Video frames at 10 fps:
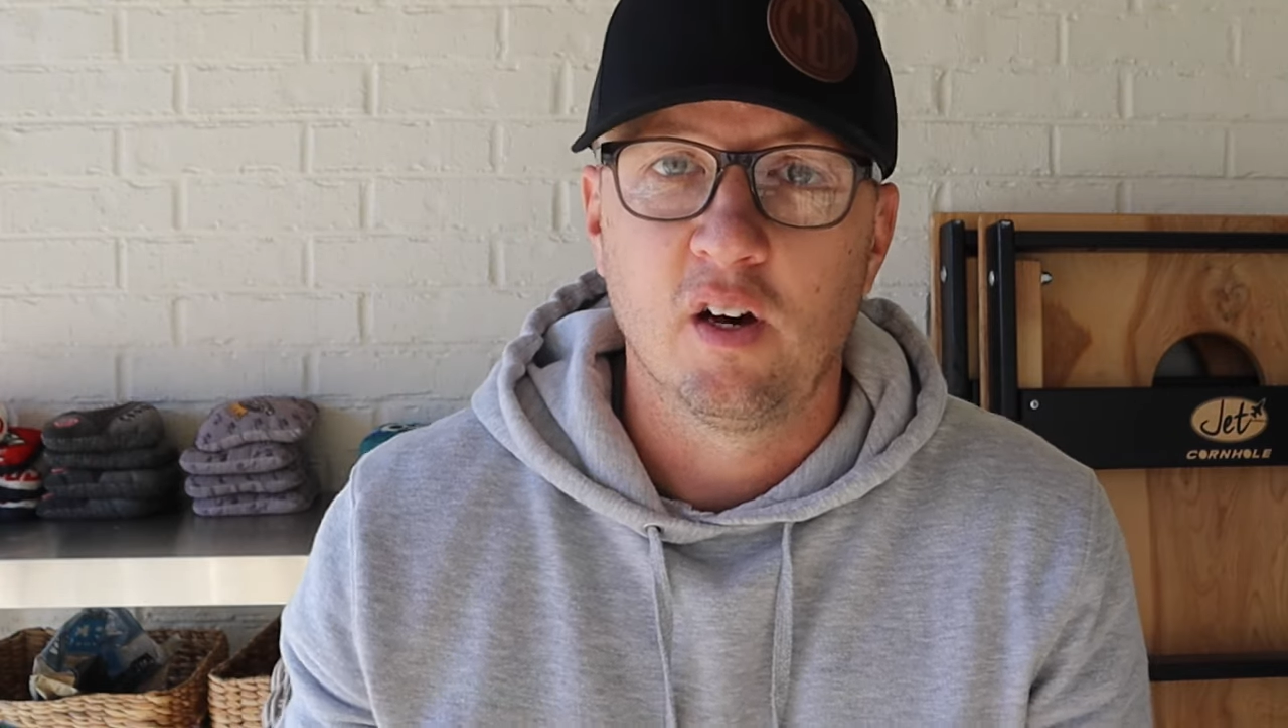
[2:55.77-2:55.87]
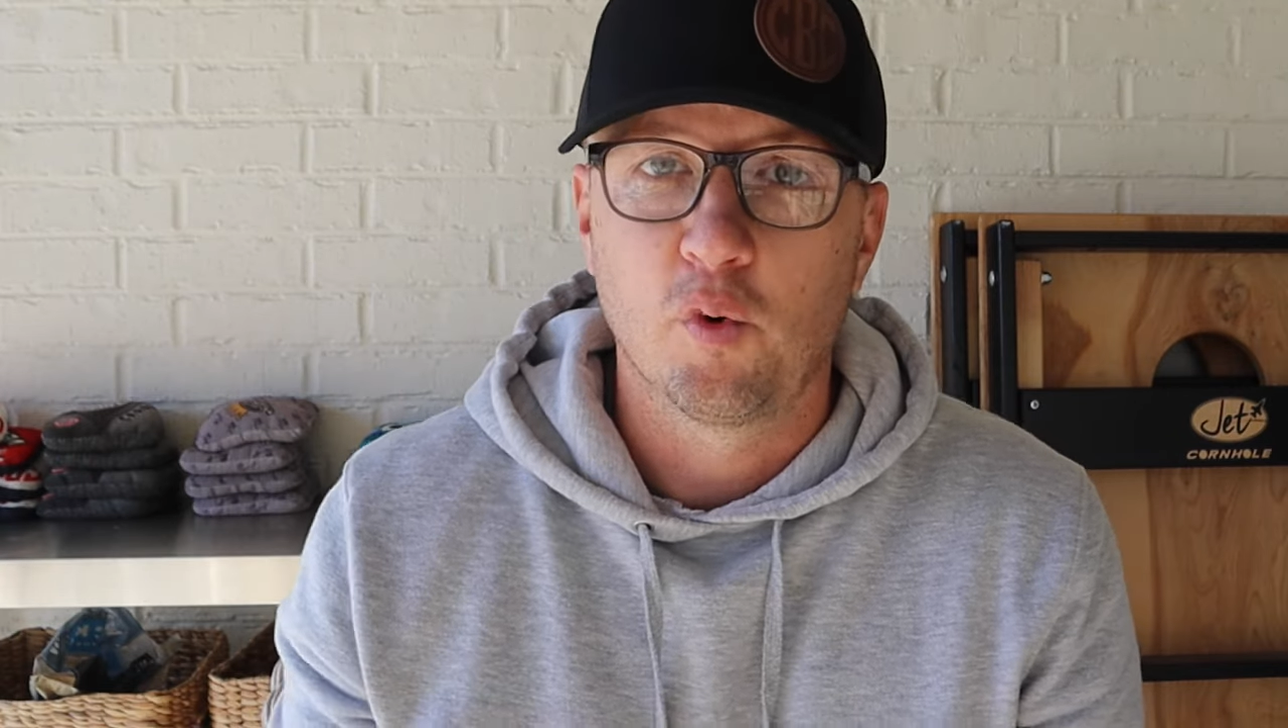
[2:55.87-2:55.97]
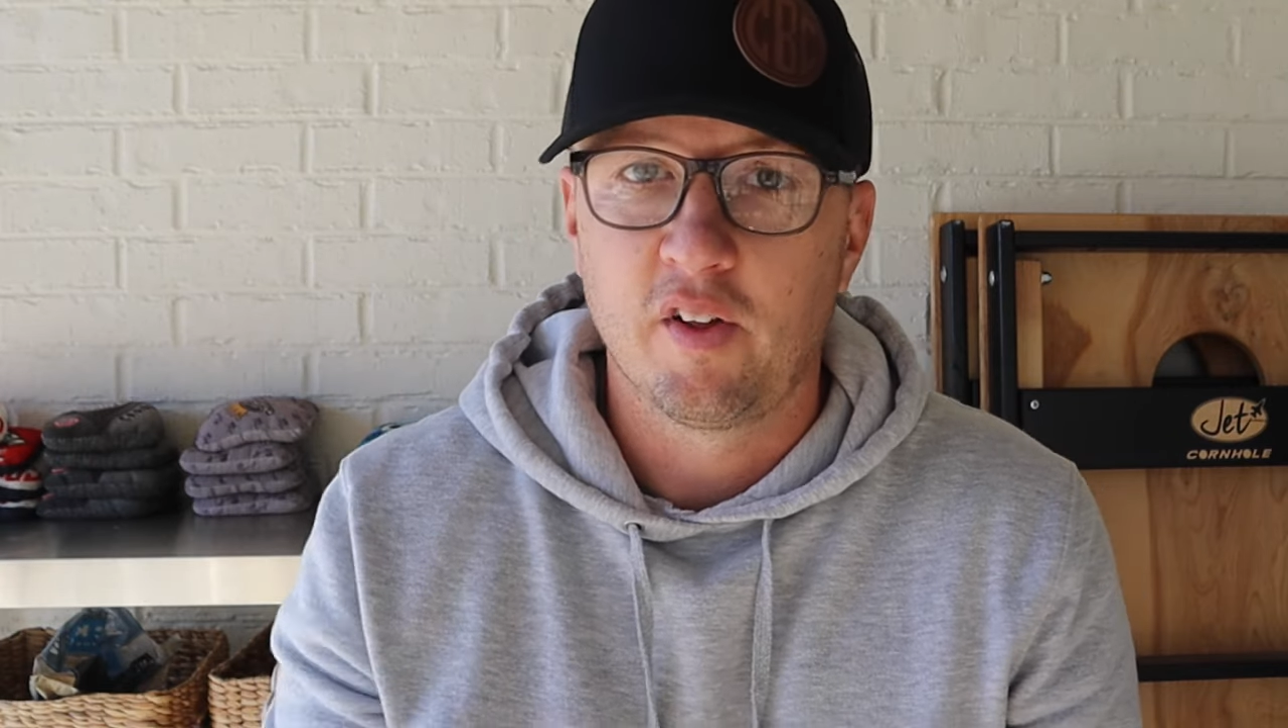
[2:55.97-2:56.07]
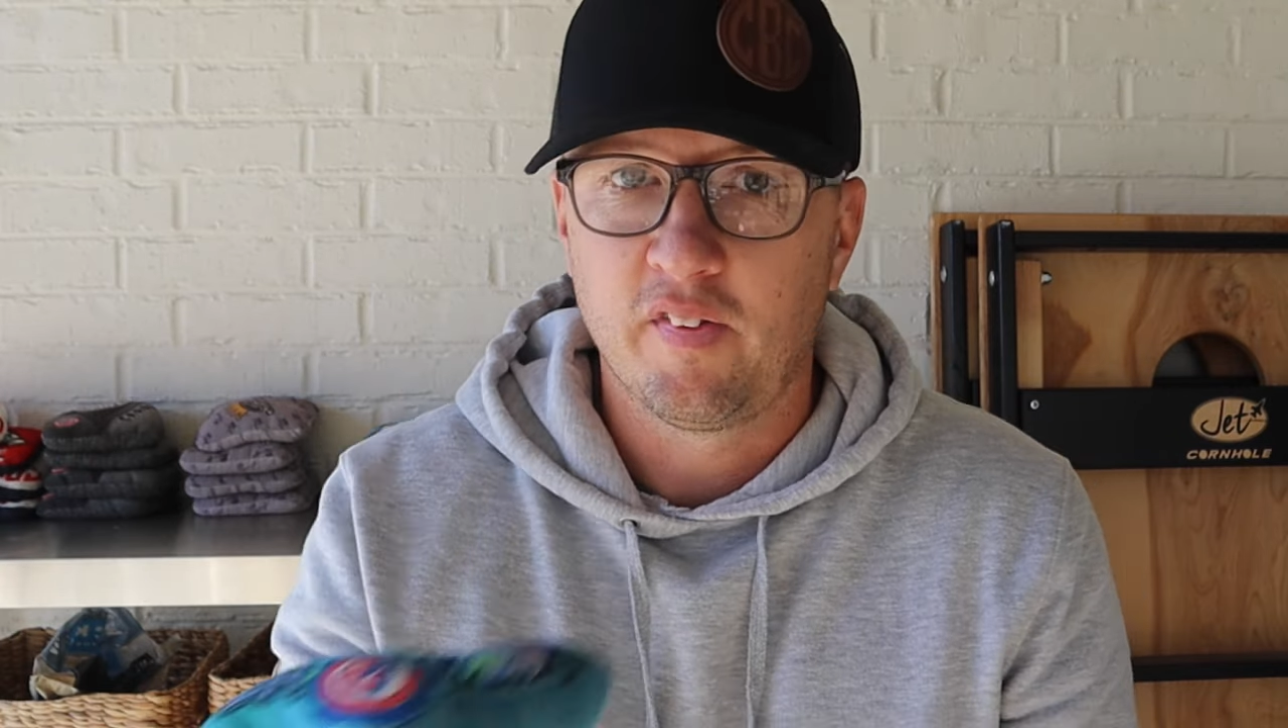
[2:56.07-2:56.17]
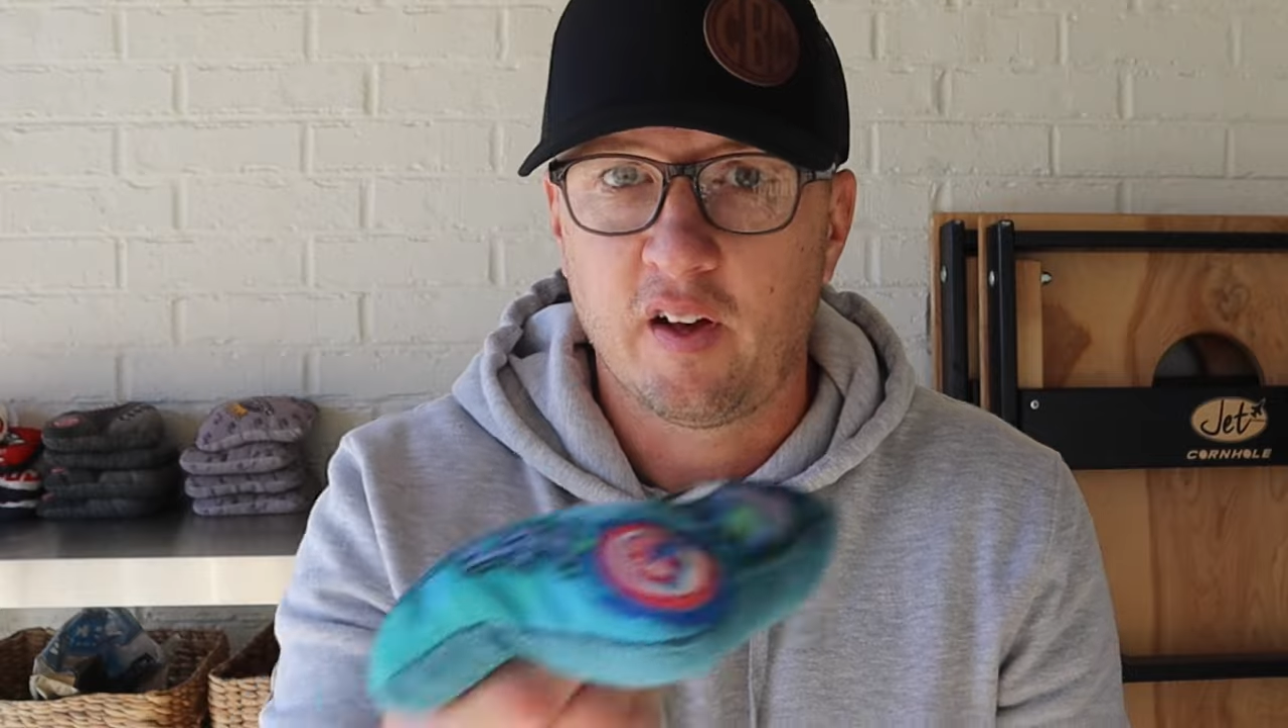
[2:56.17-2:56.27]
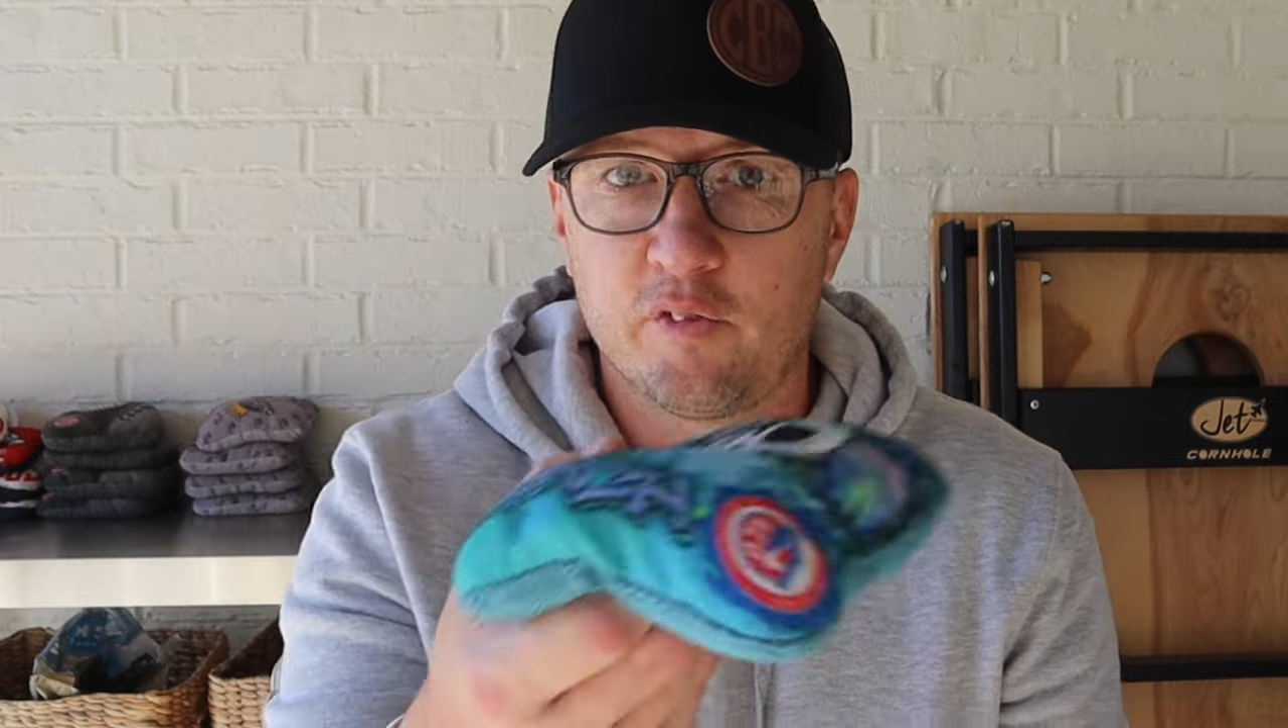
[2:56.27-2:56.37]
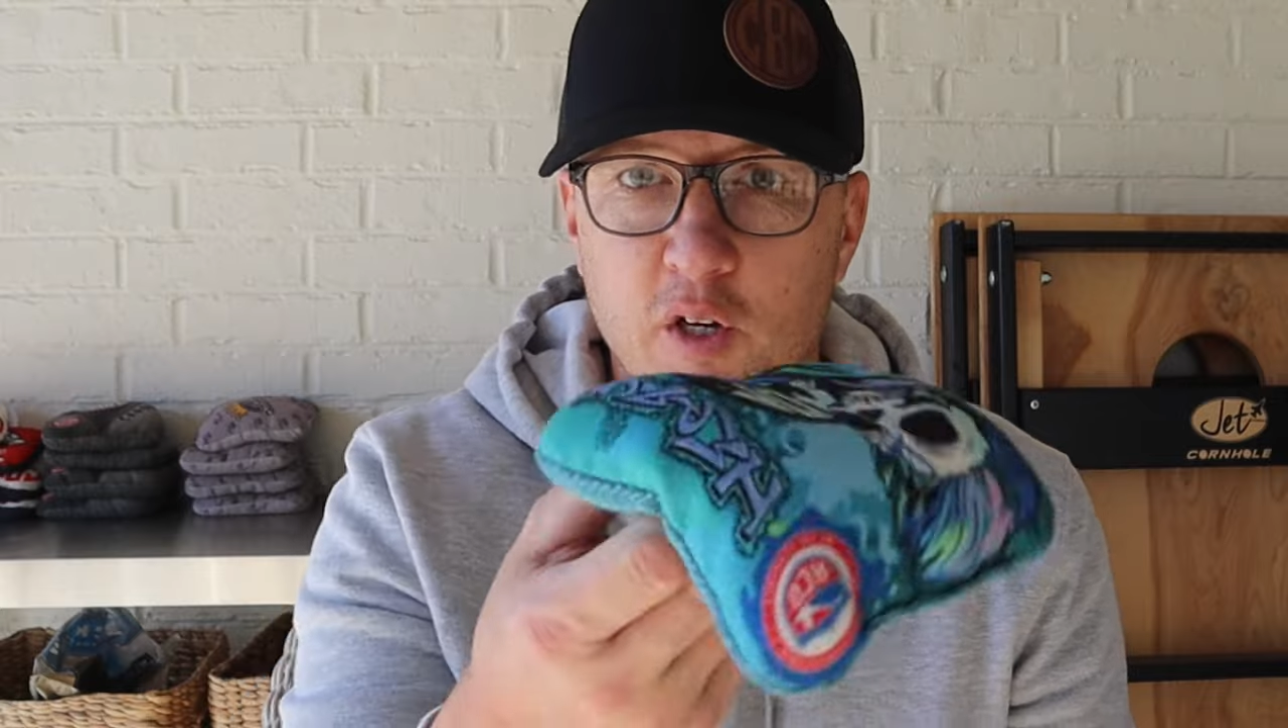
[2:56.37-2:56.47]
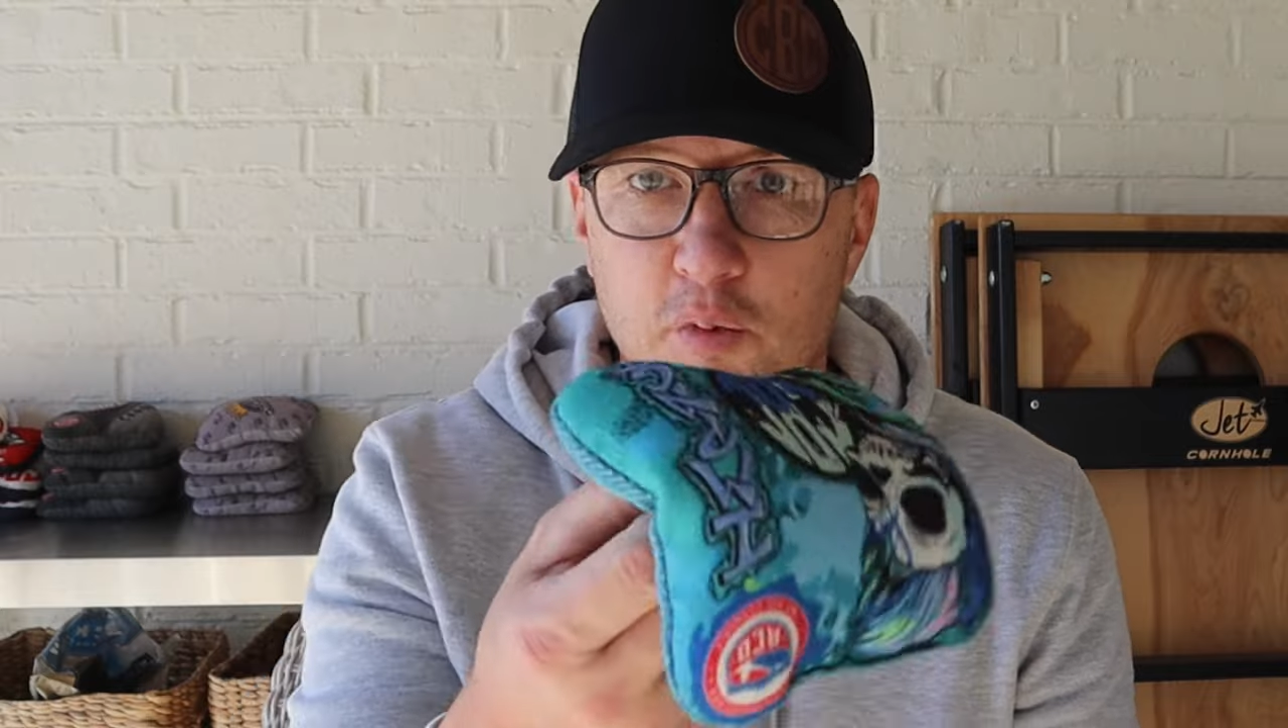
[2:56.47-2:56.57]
where I've let